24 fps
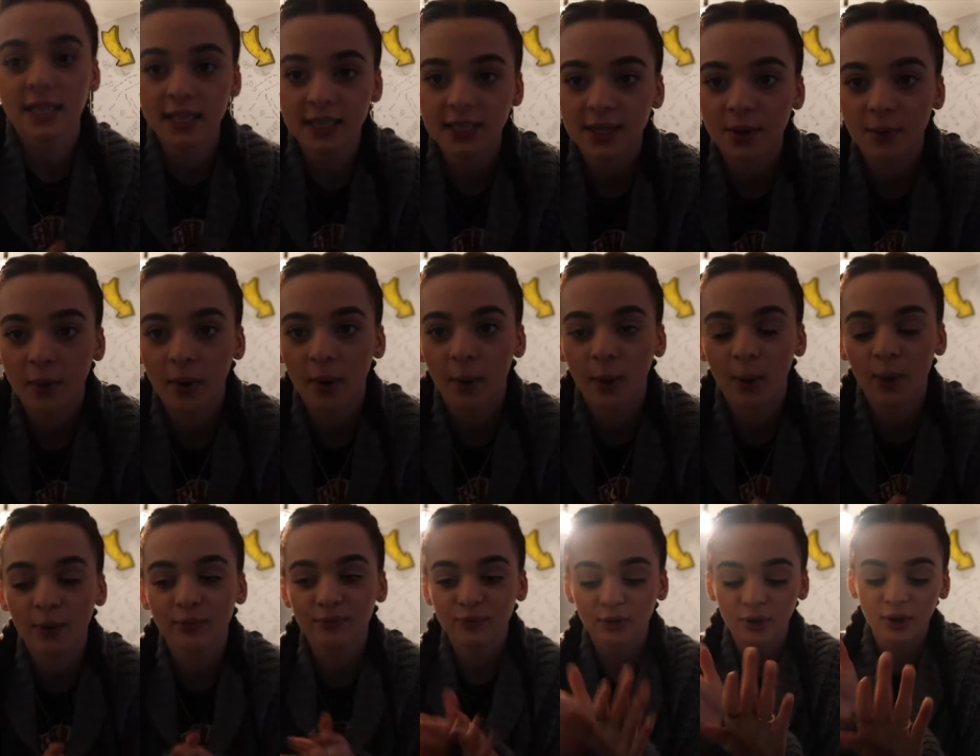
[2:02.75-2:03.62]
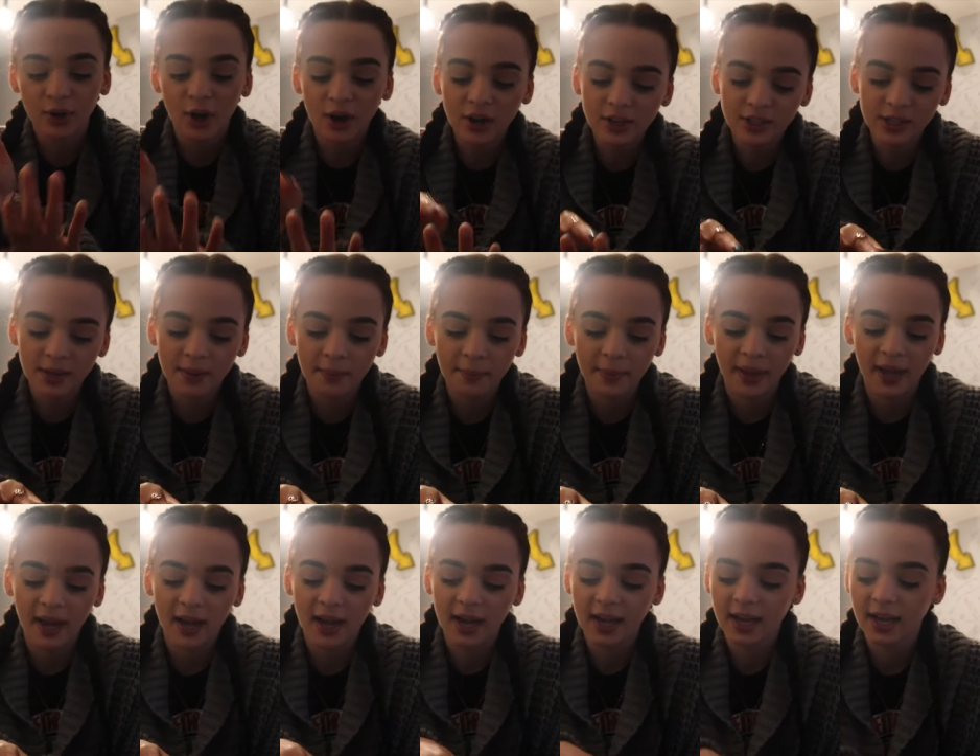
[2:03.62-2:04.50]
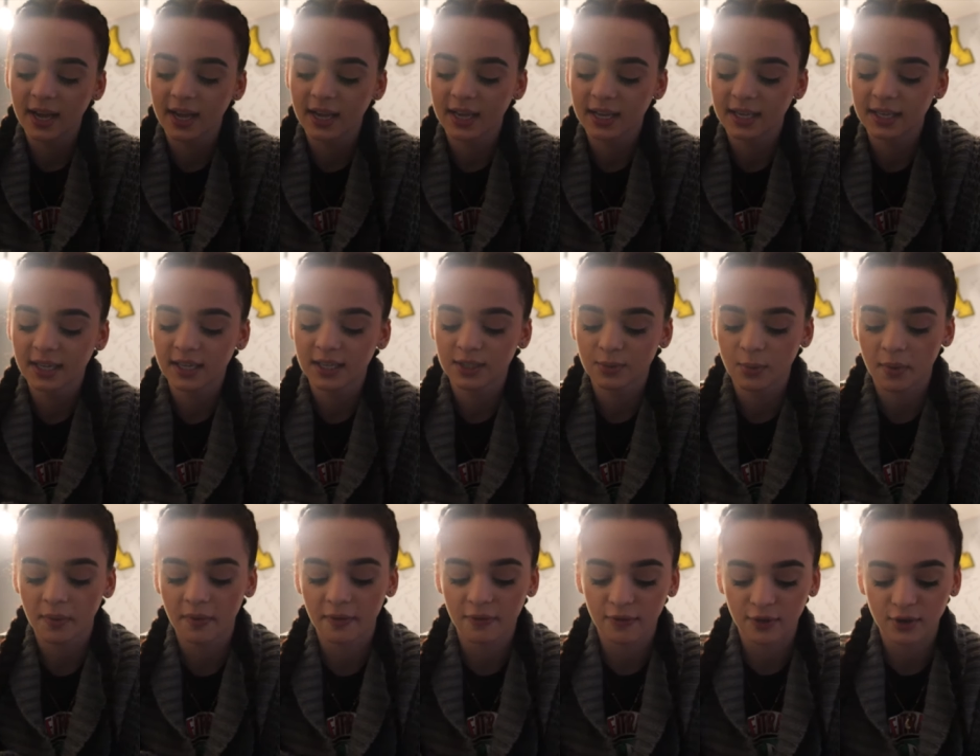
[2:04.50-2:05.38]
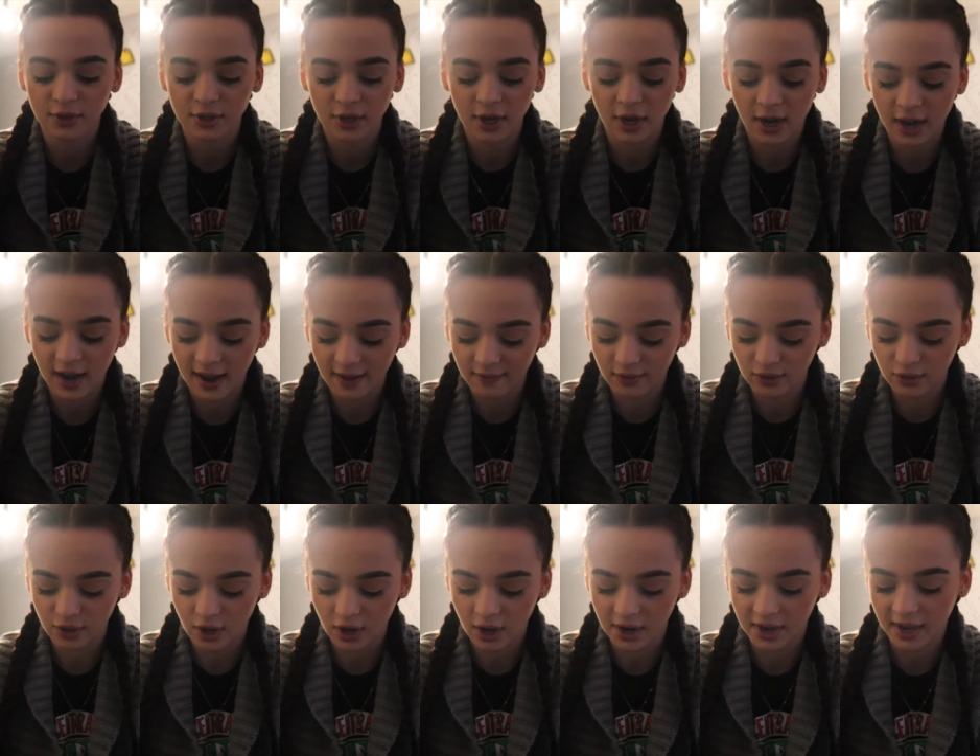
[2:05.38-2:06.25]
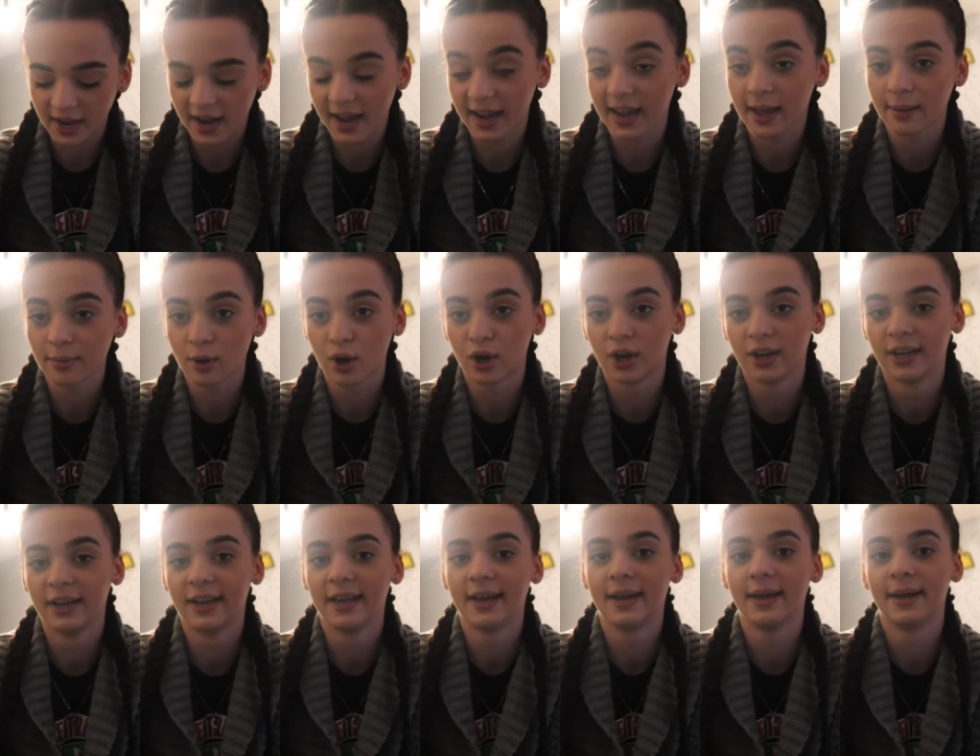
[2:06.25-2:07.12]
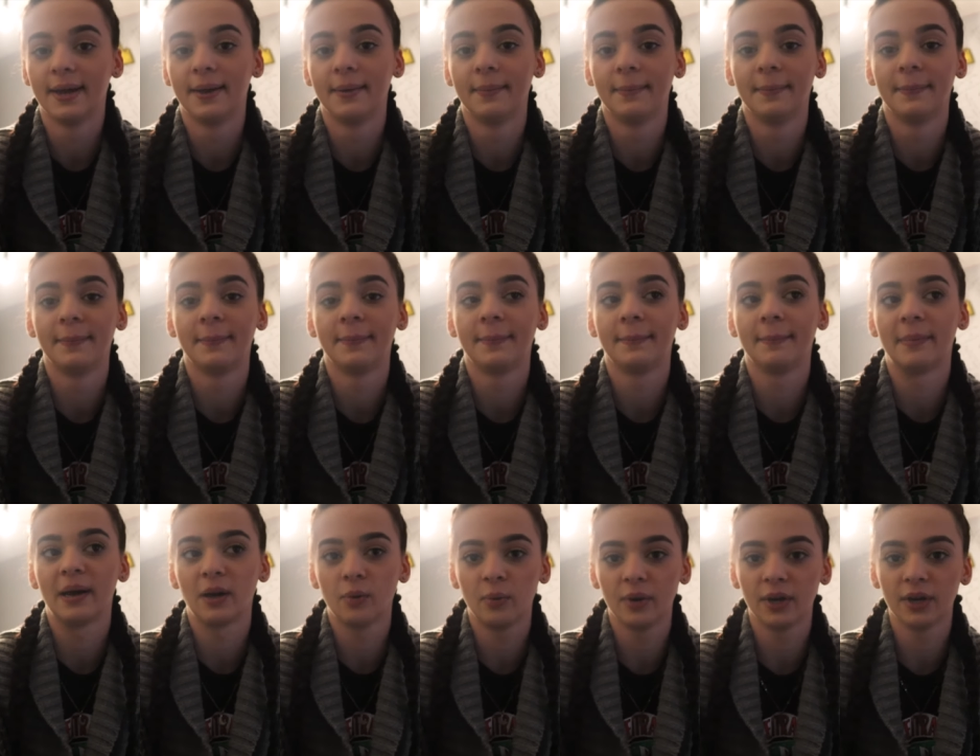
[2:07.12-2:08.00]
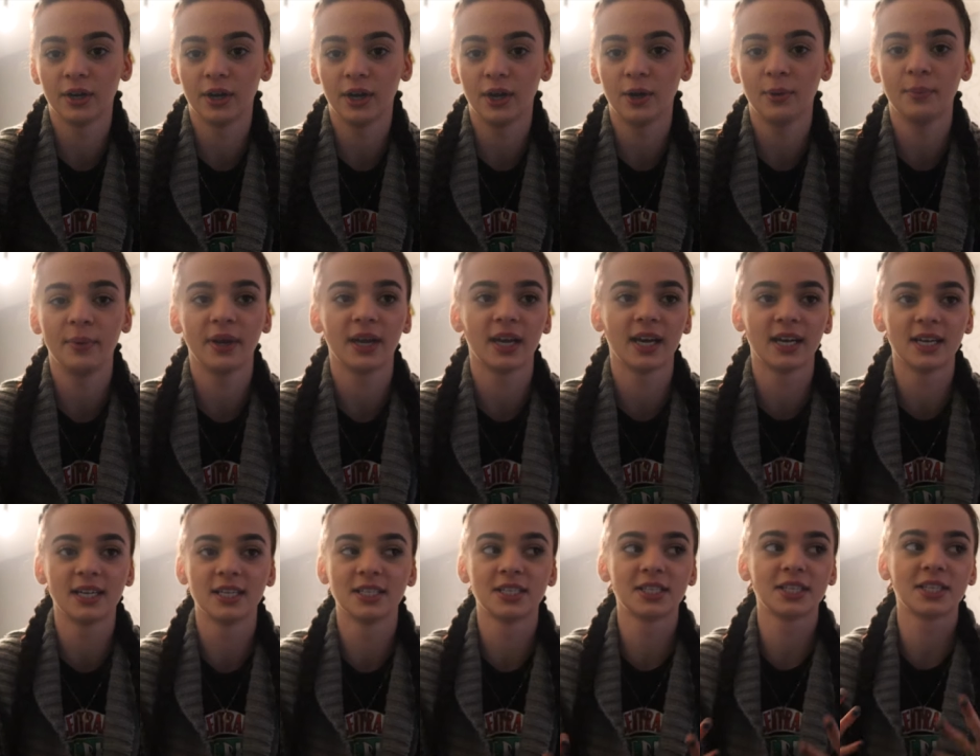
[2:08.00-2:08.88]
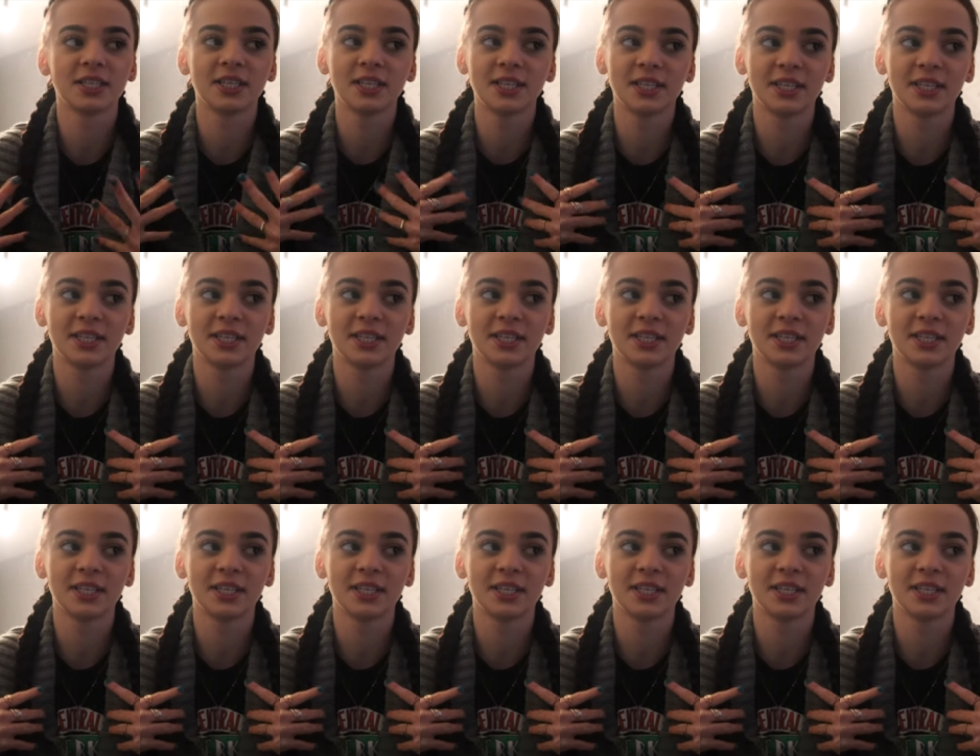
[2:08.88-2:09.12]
Disney World for Carson because when we first started ever talking, I kept calling him my weirdo because